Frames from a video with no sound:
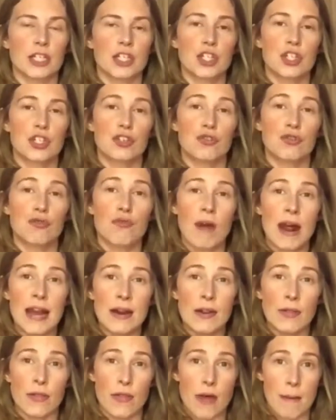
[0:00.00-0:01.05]

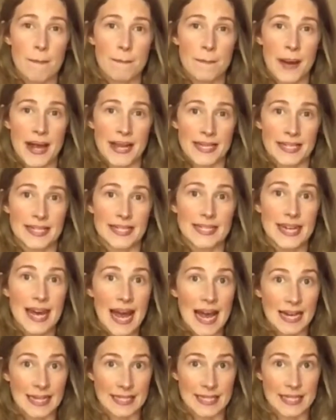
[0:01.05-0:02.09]
strength-based
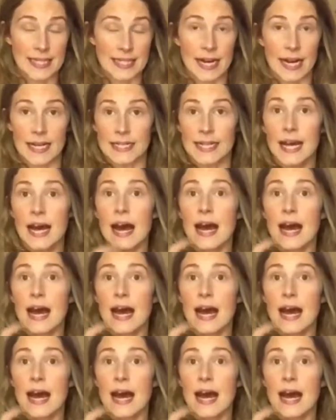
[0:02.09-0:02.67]
exercise.